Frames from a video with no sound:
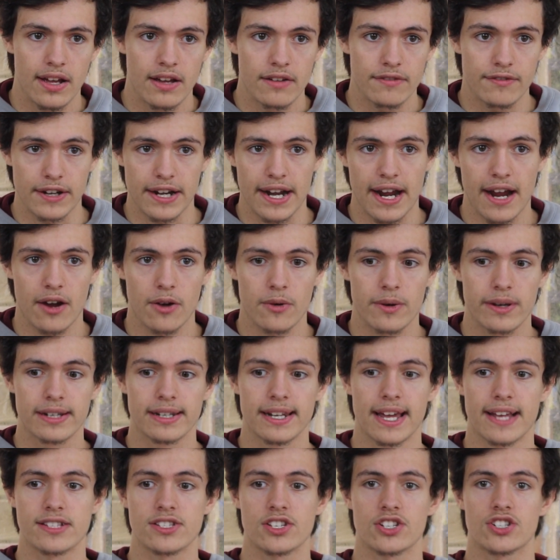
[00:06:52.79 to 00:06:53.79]
for now,
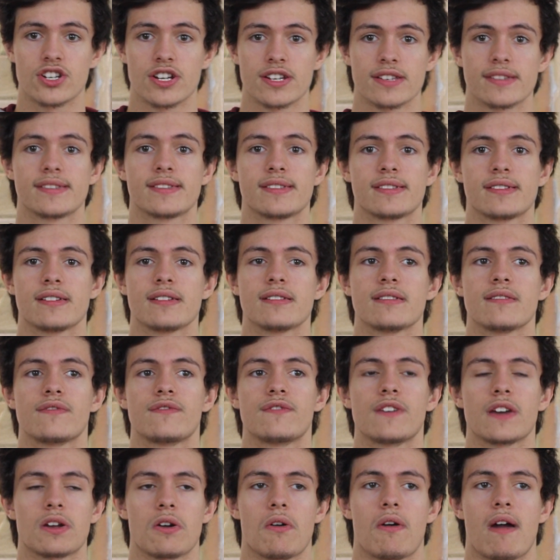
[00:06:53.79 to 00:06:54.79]
let's just
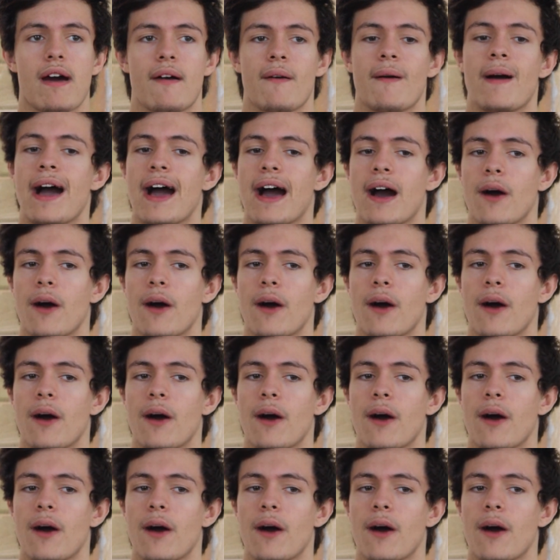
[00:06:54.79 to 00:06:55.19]
figure out